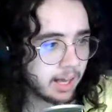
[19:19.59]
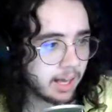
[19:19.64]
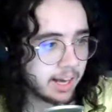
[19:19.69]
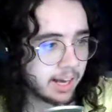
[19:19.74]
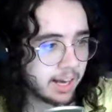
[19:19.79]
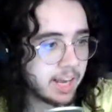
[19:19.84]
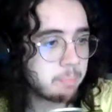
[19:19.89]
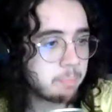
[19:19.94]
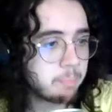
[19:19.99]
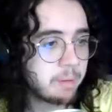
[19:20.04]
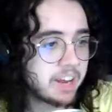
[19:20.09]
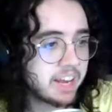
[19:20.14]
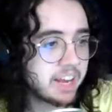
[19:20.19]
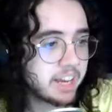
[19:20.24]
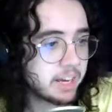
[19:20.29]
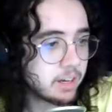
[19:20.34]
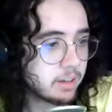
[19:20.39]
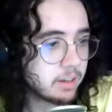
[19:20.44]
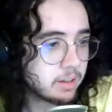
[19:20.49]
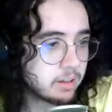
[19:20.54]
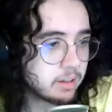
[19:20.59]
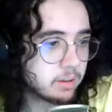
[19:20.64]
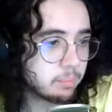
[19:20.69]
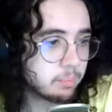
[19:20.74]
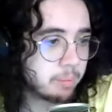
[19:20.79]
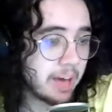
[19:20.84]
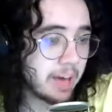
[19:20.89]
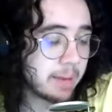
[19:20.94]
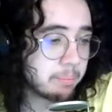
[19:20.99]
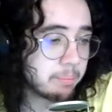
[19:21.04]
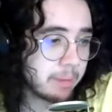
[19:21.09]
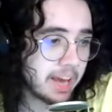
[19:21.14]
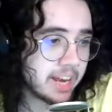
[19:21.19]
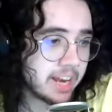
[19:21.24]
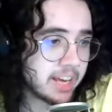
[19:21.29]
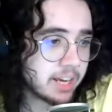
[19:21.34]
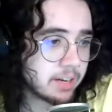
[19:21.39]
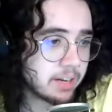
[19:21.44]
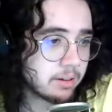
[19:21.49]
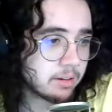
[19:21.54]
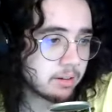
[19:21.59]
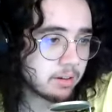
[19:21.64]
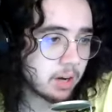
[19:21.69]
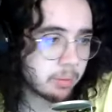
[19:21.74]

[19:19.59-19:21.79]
Annette Bening, ben, Bening.